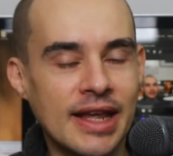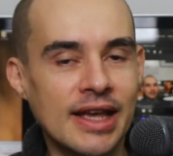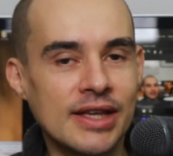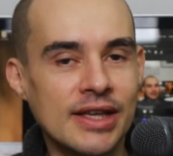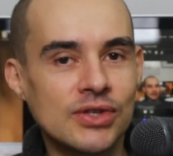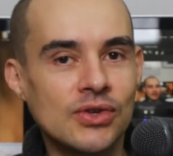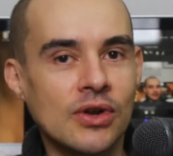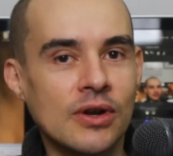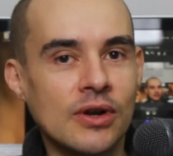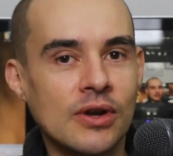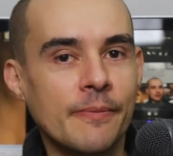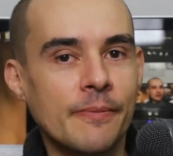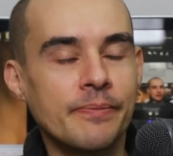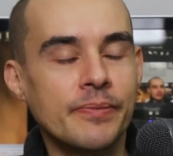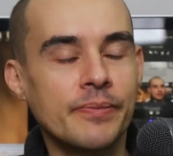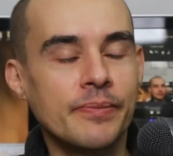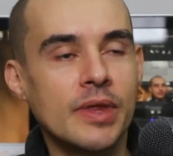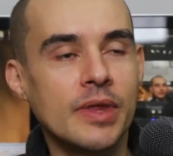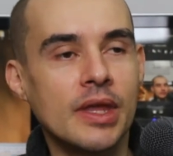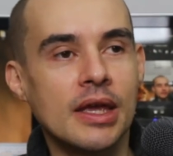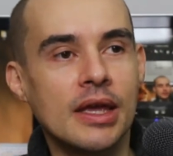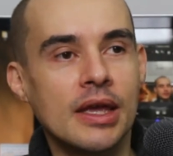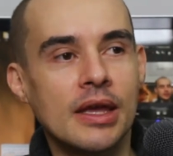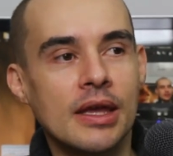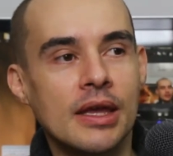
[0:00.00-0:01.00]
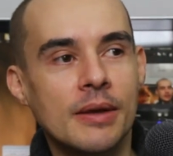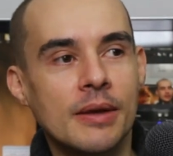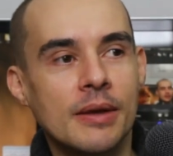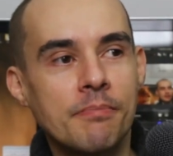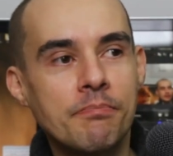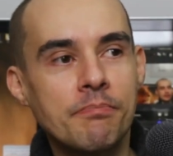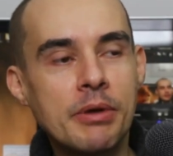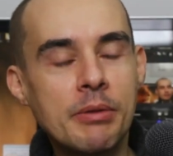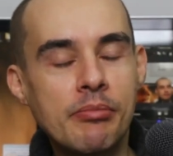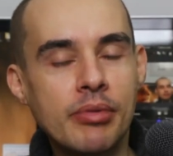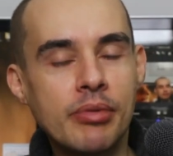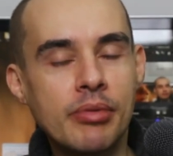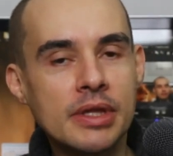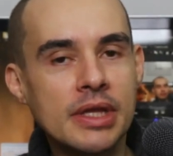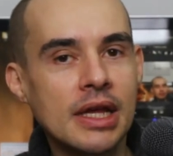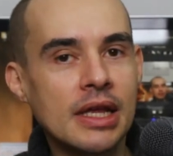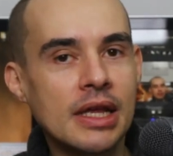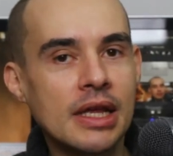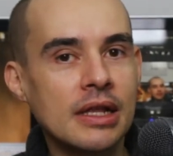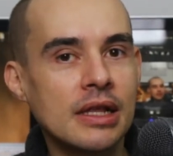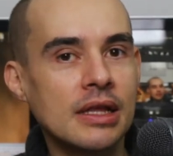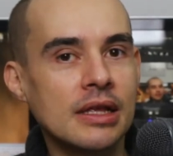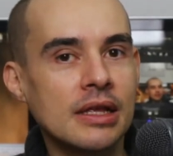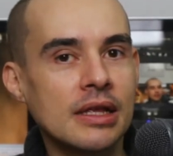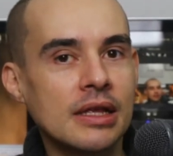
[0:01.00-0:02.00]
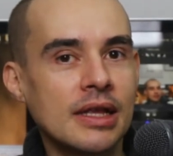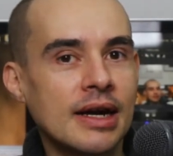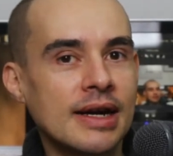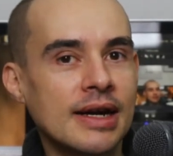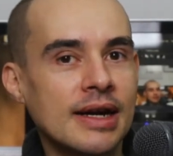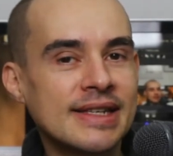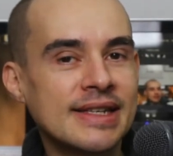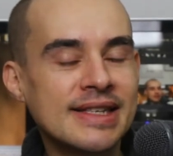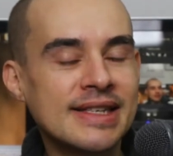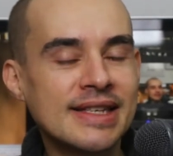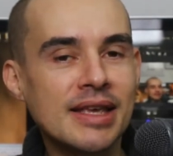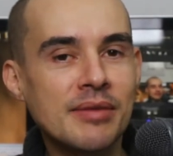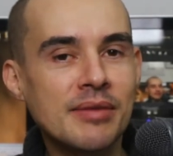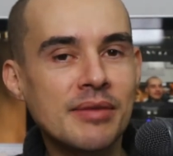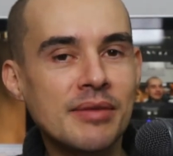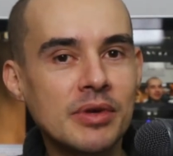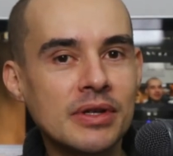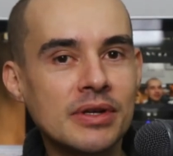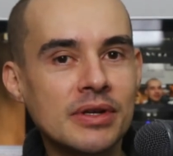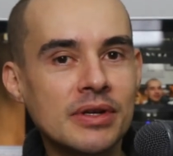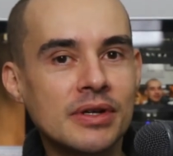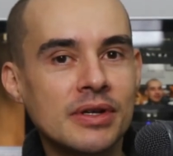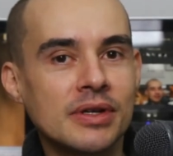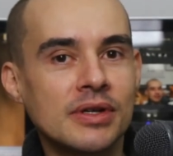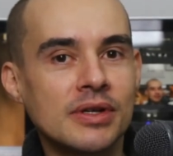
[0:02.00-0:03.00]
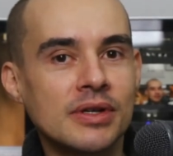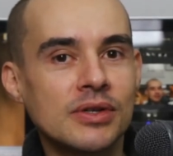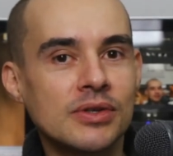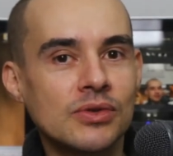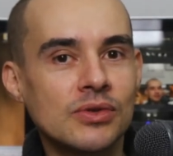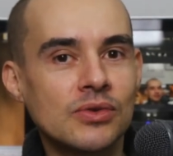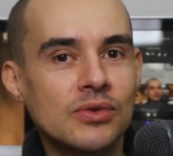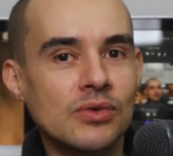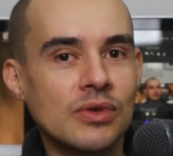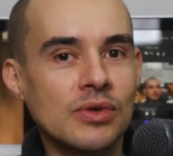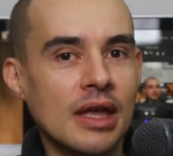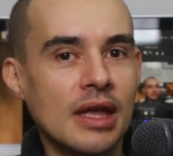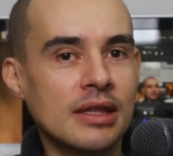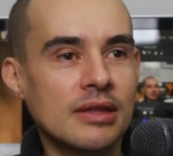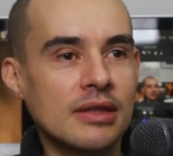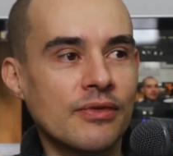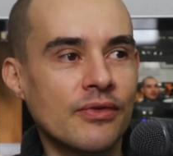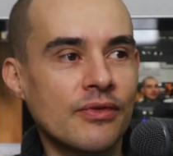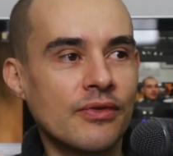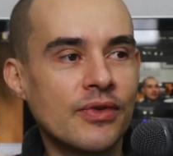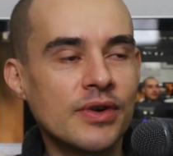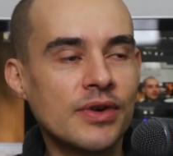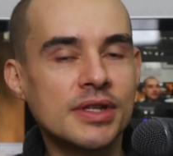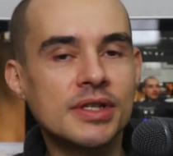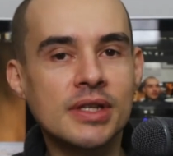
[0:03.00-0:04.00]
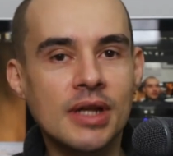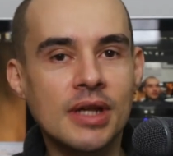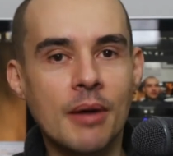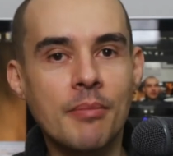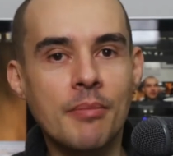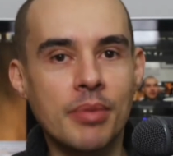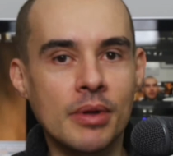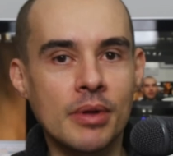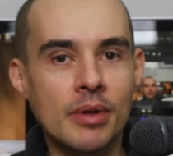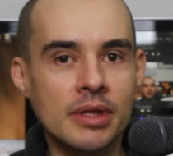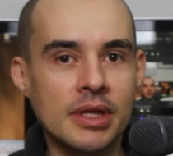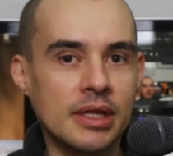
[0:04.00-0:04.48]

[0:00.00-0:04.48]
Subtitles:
on people that they are similar to that first couple.